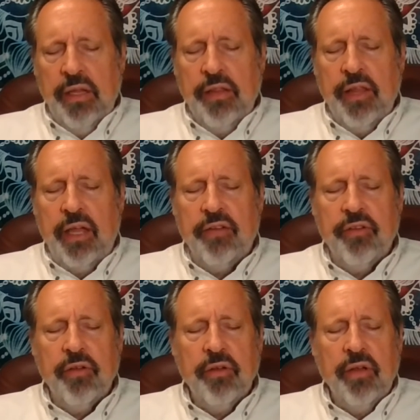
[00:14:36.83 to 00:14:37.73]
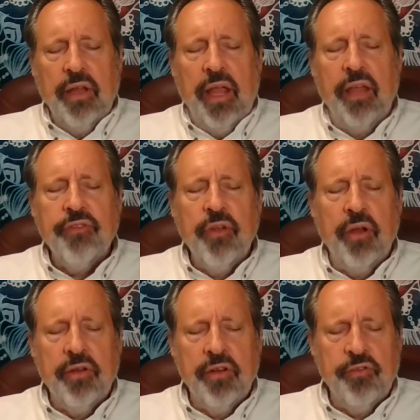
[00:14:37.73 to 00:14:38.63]
that has
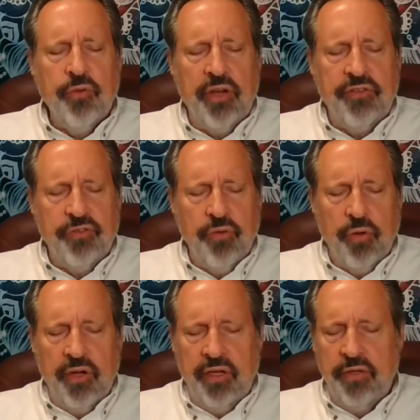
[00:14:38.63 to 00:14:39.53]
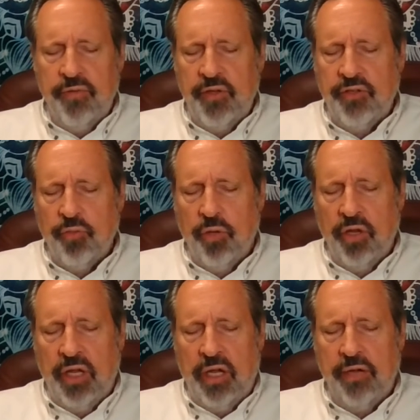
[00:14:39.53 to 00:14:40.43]
not addressed your individual
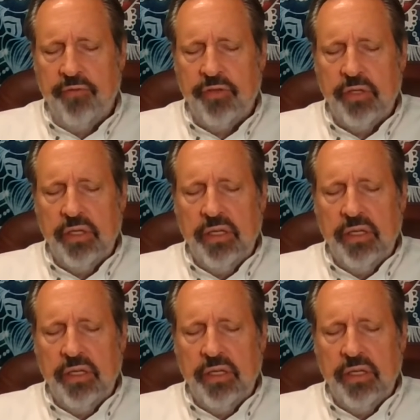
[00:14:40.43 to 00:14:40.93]
lives,